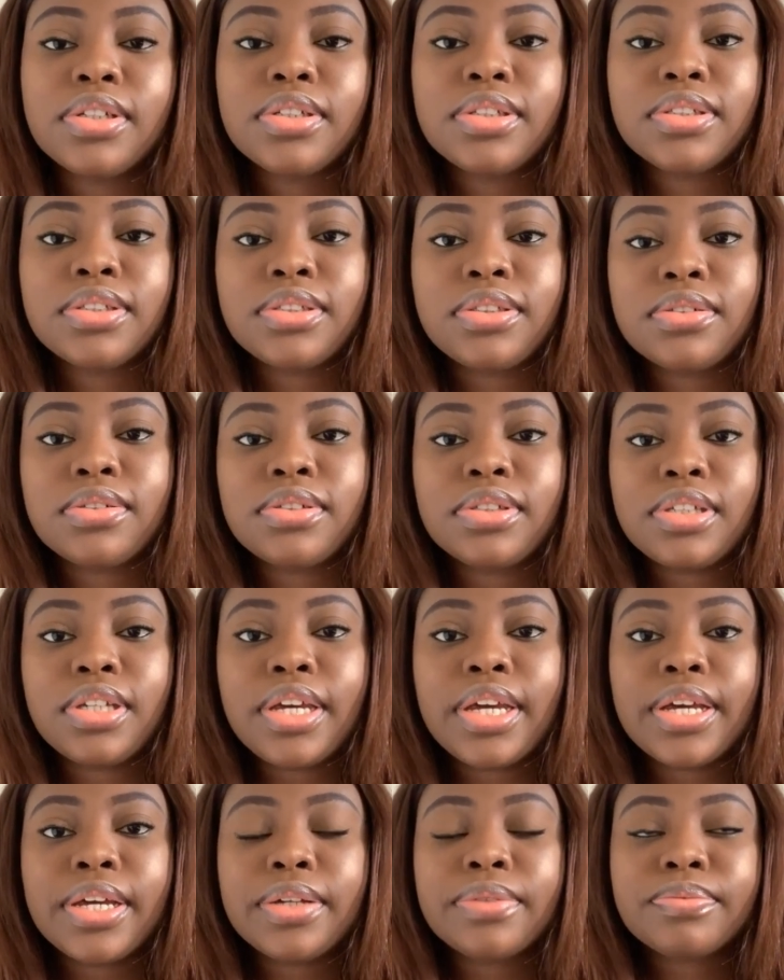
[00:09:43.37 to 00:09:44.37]
So
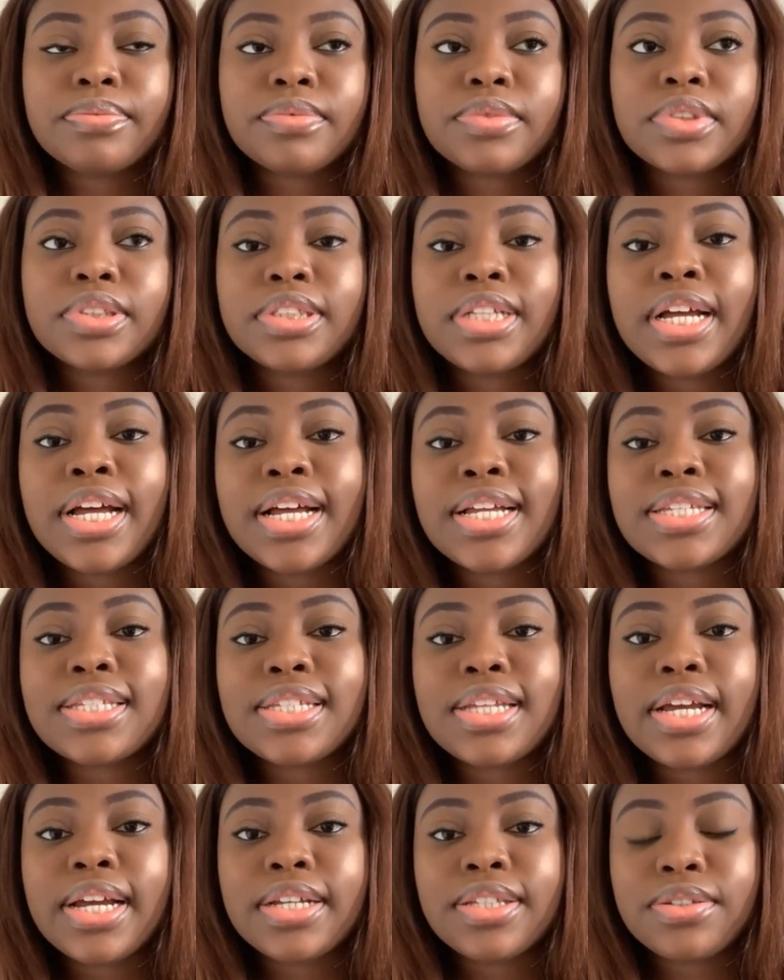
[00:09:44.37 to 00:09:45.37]
yeah, that
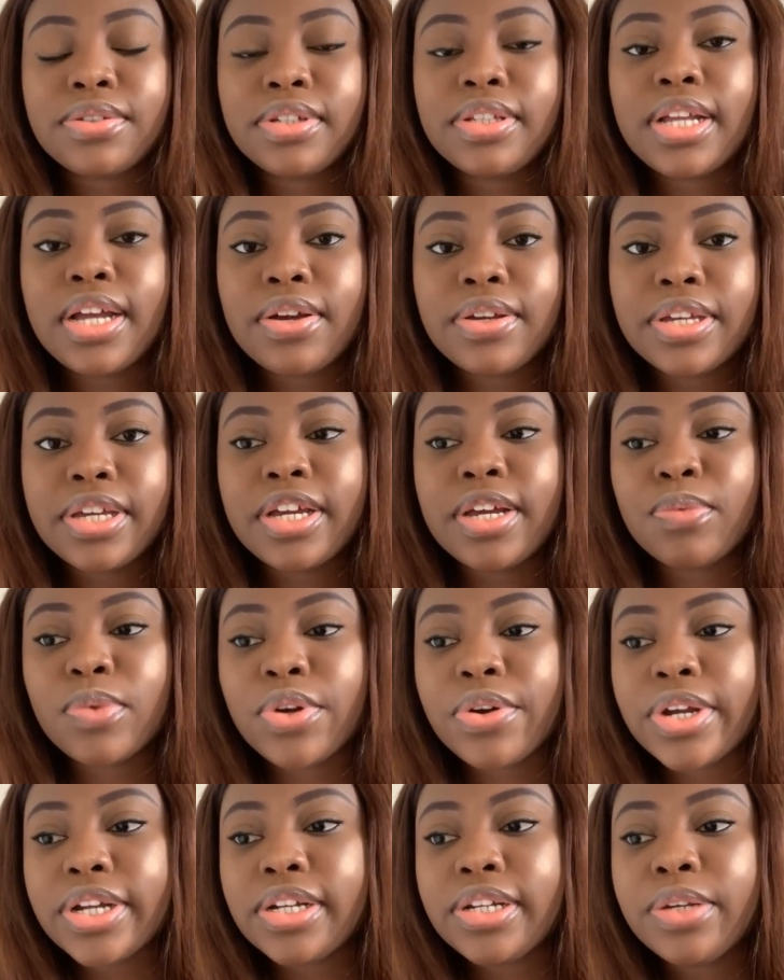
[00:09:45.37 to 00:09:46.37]
aside, so now I'm
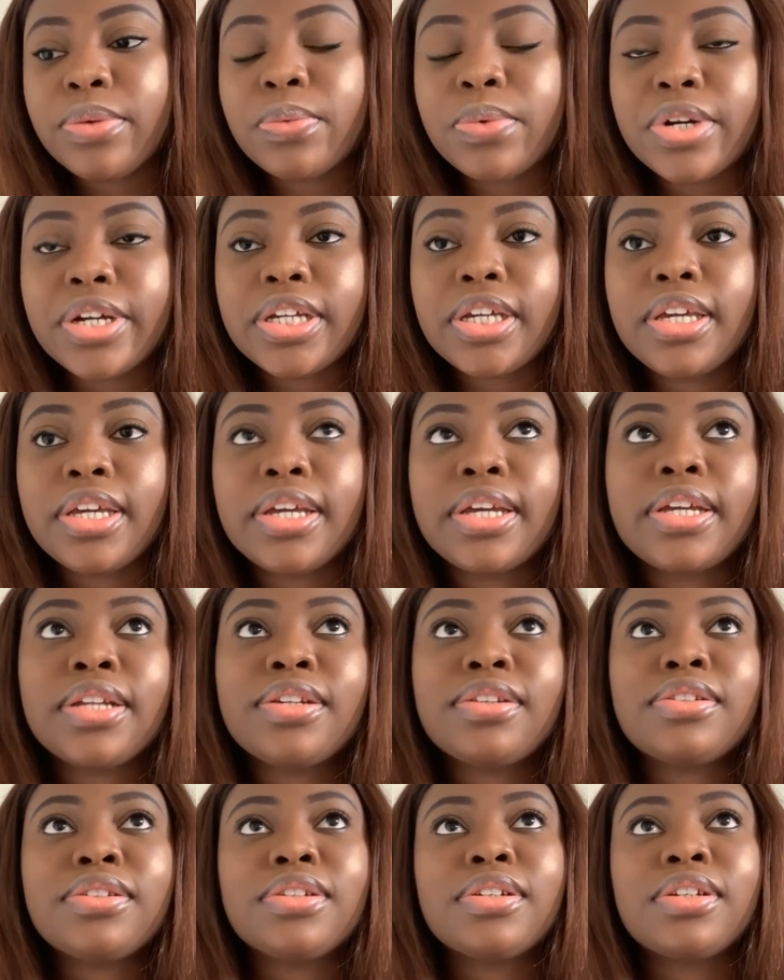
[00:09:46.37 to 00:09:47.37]
currently
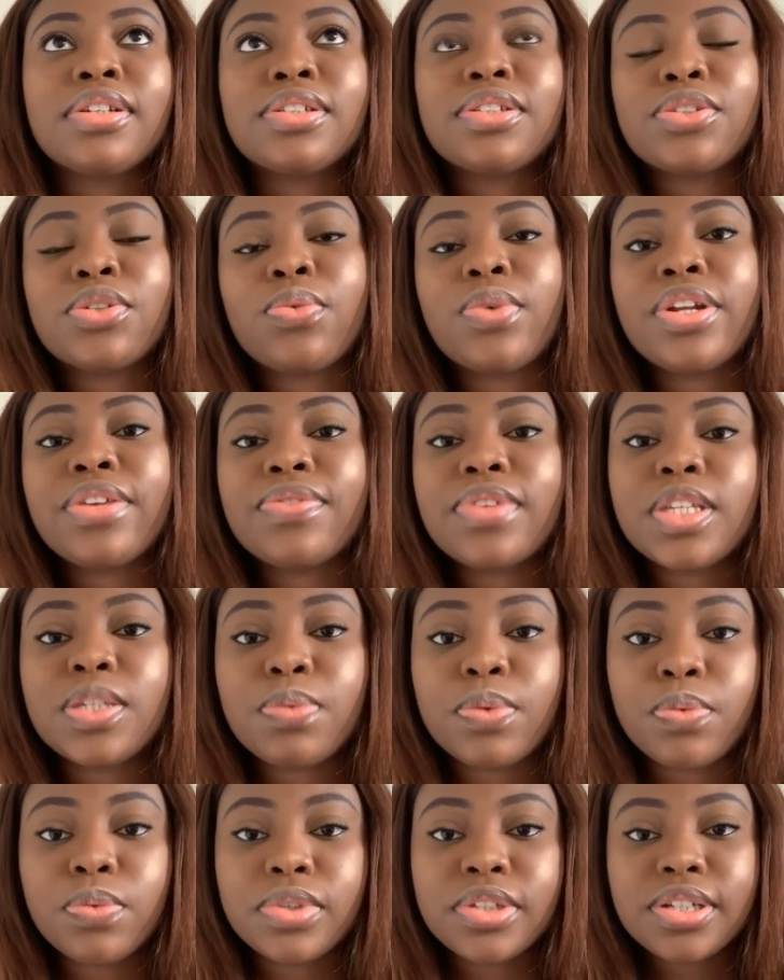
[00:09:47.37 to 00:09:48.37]
working. So one of the things
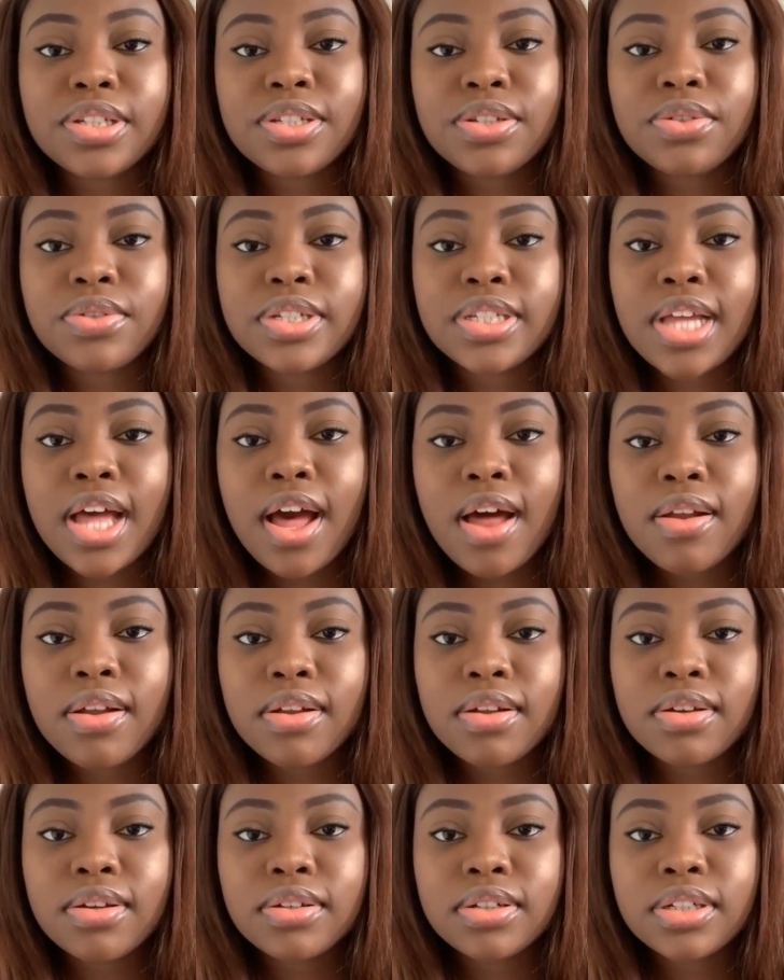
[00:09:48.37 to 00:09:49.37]
people wanted to know is how
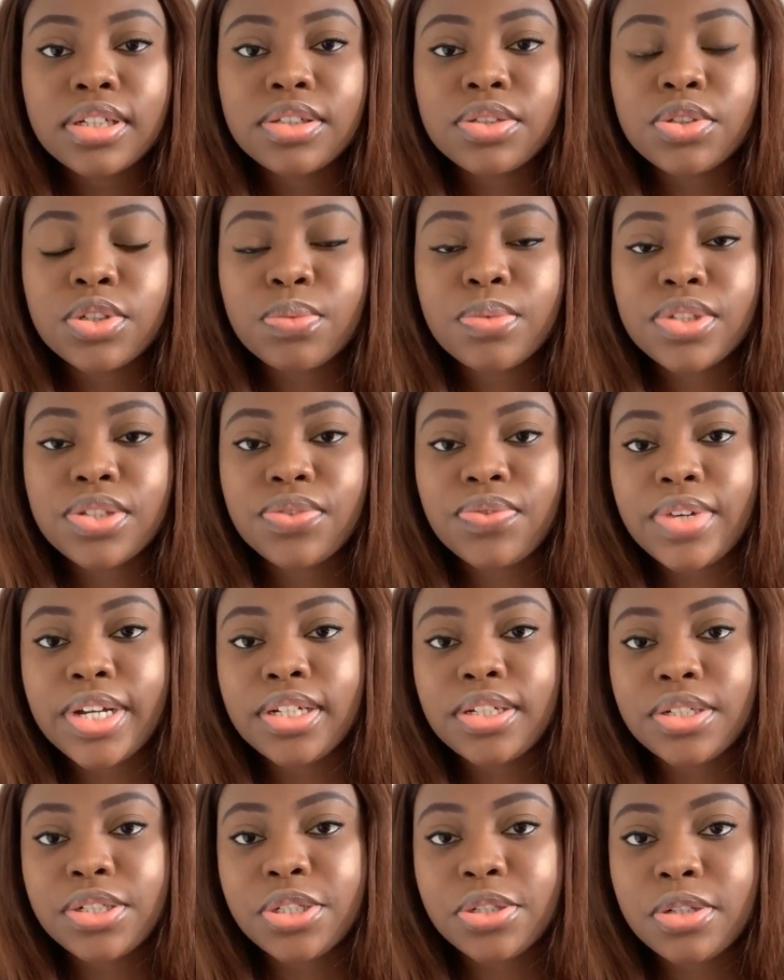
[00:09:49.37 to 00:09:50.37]
long it took me to
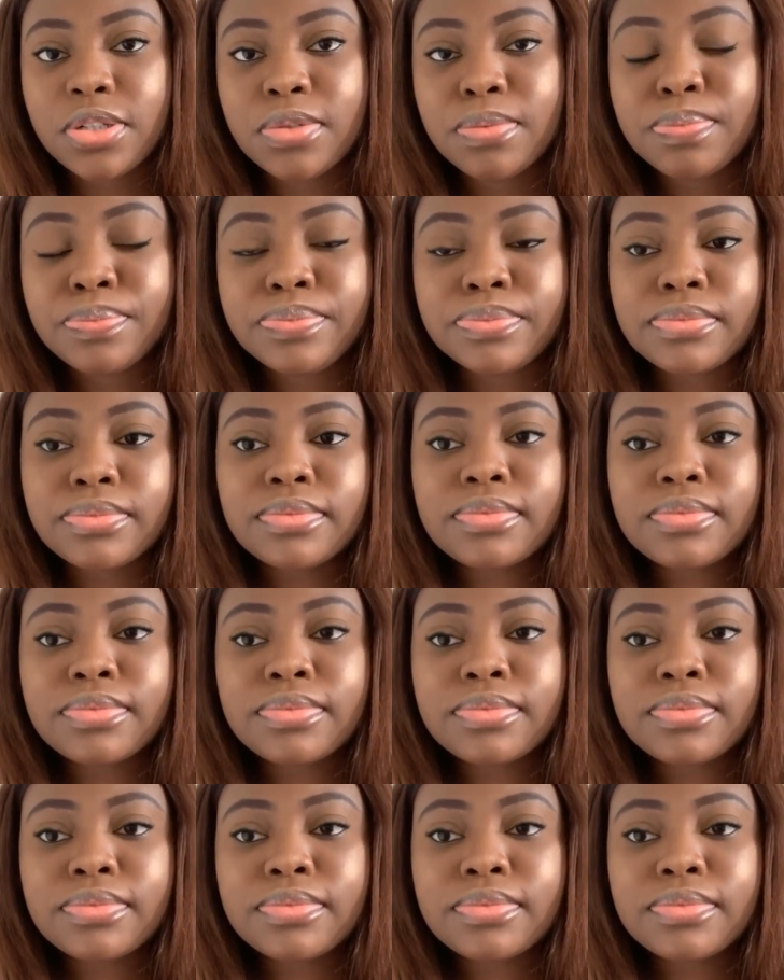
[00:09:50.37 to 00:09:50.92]
find a job.